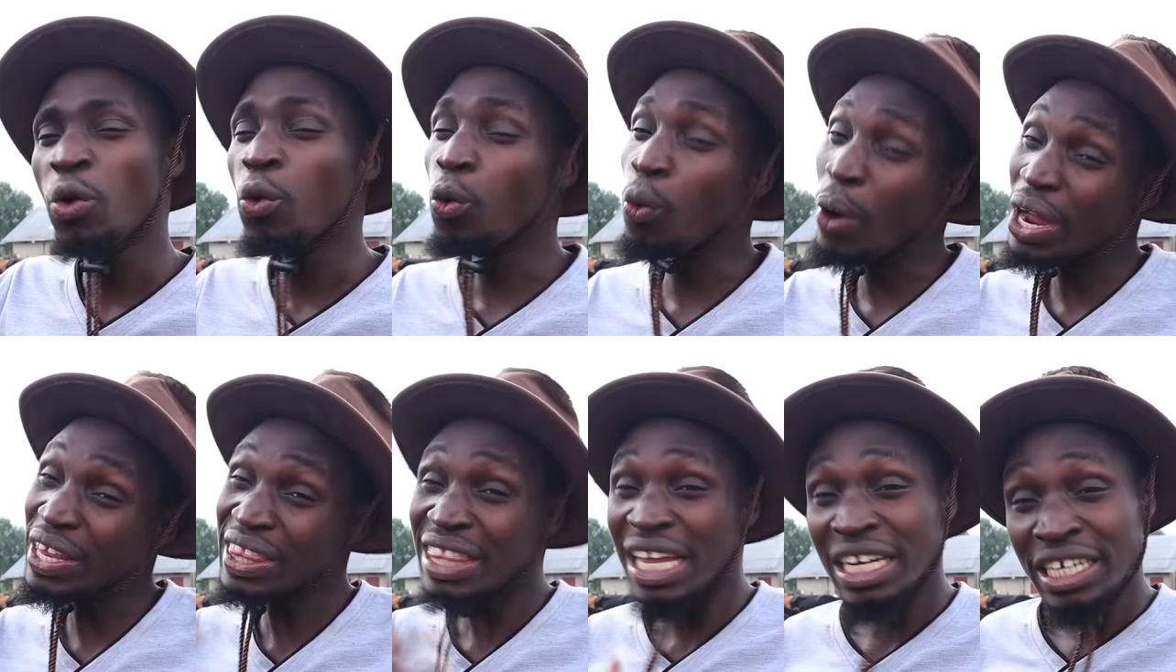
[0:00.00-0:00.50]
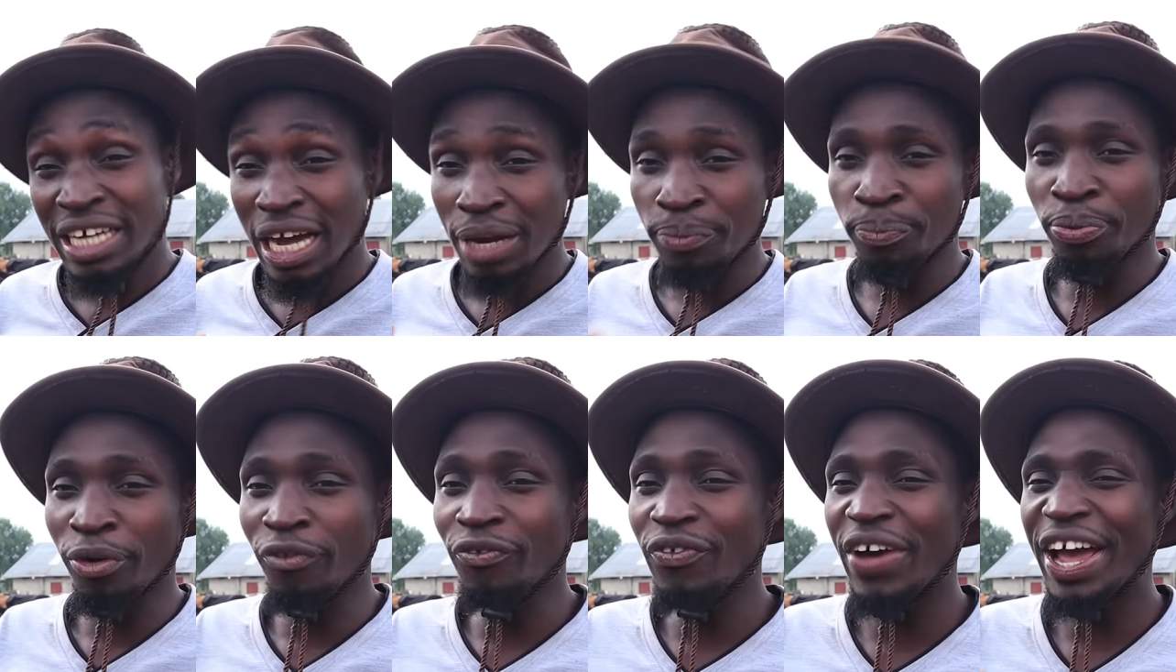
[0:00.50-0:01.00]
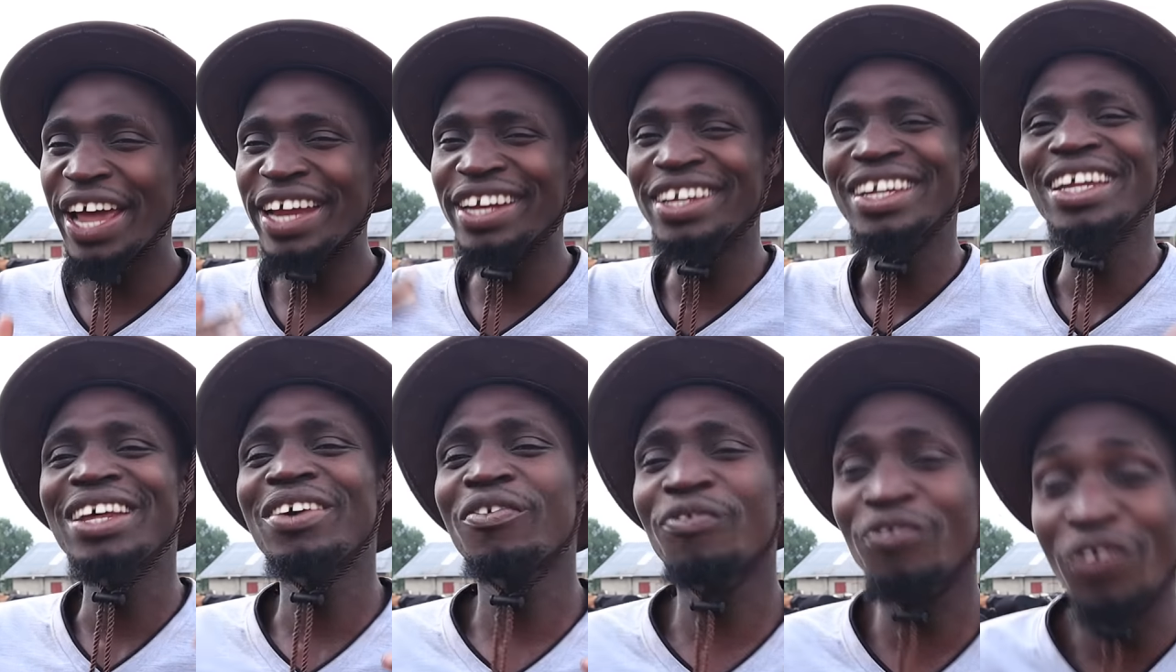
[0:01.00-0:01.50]
One that can
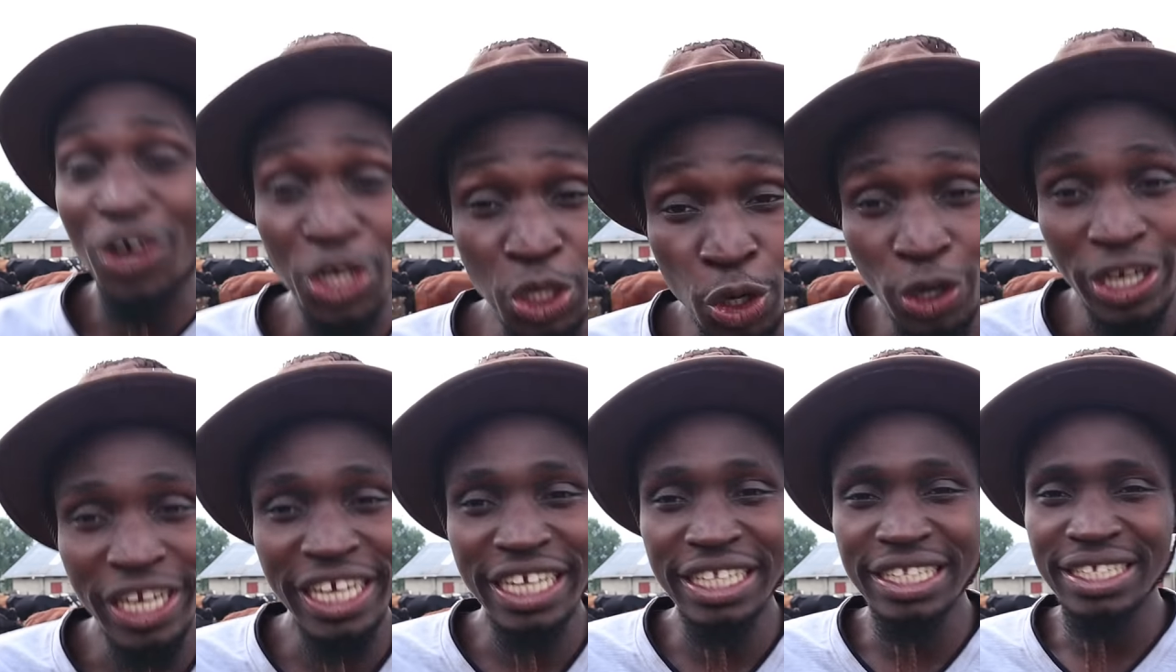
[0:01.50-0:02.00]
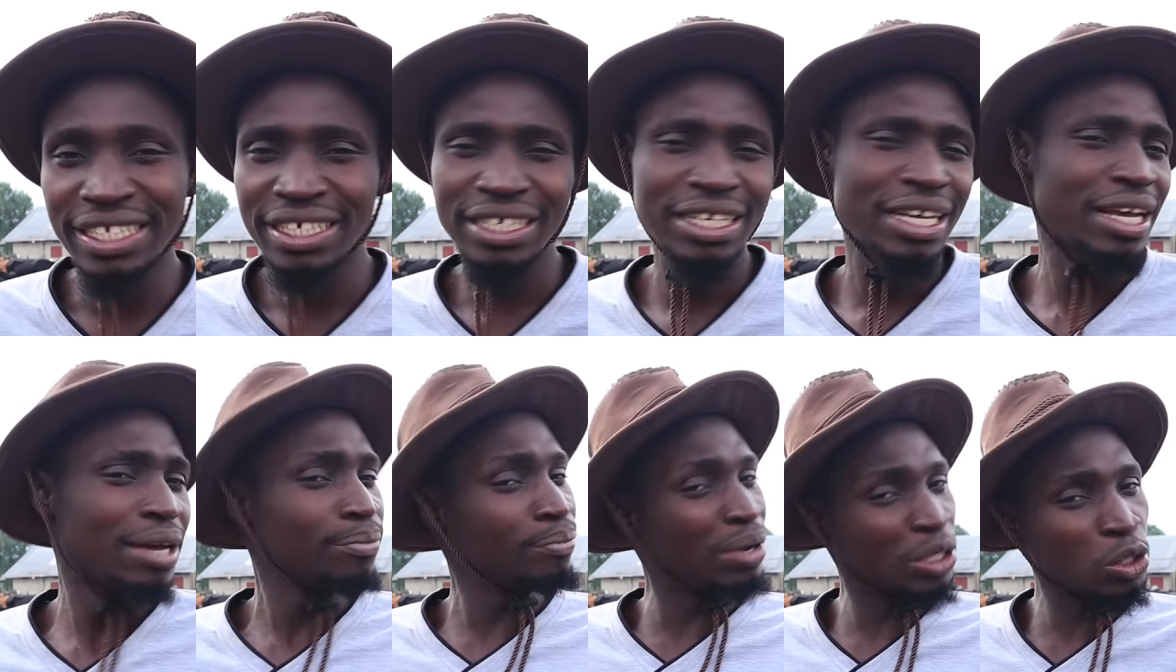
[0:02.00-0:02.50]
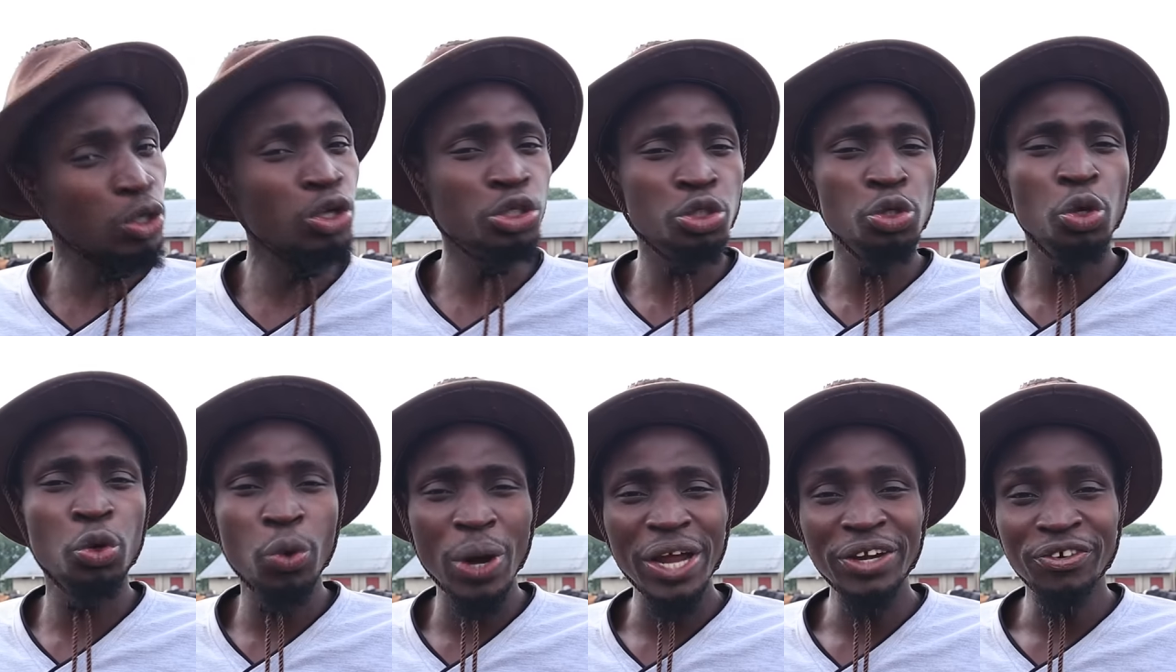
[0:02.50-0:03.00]
provide for your needs, but
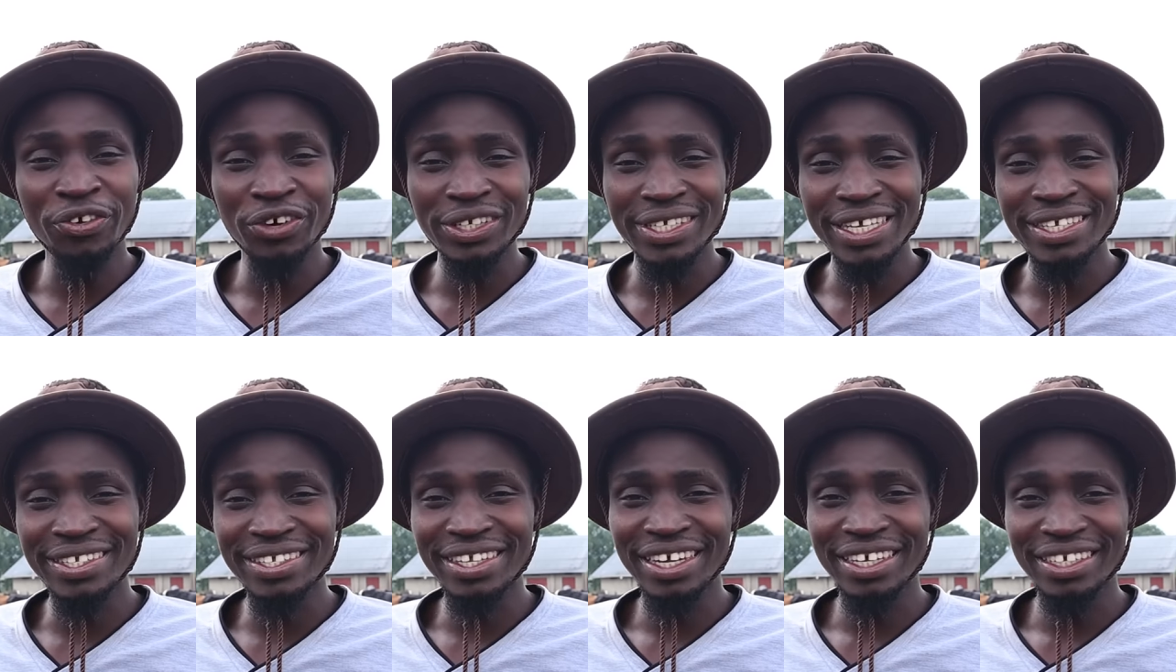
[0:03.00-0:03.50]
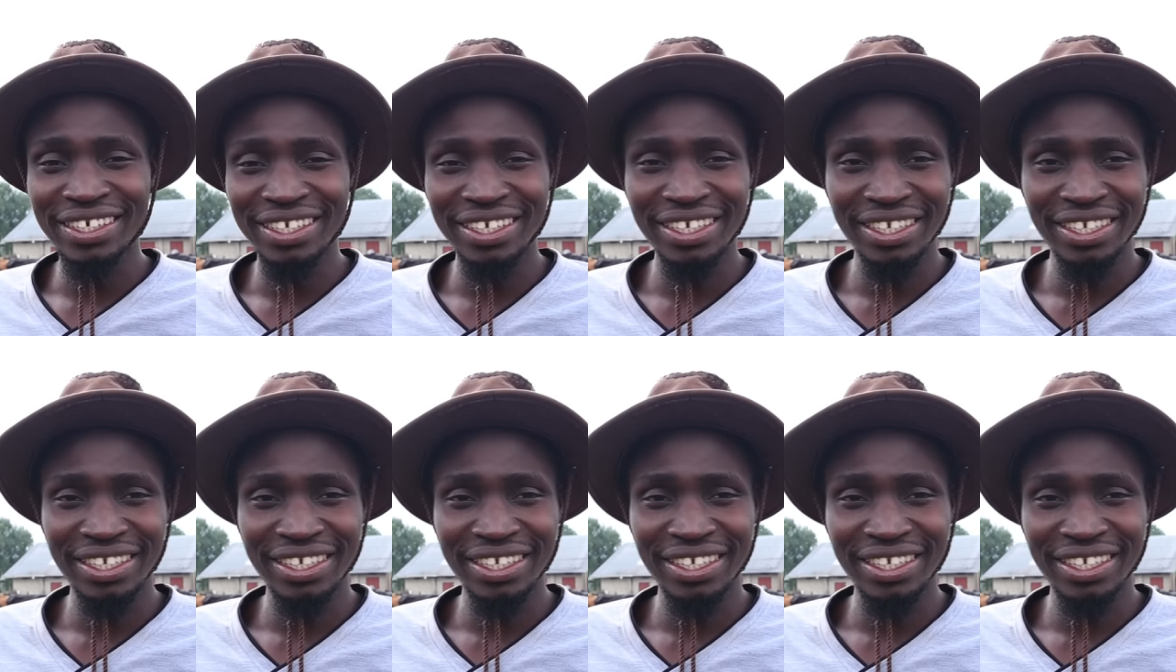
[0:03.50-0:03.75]
also quite resistant.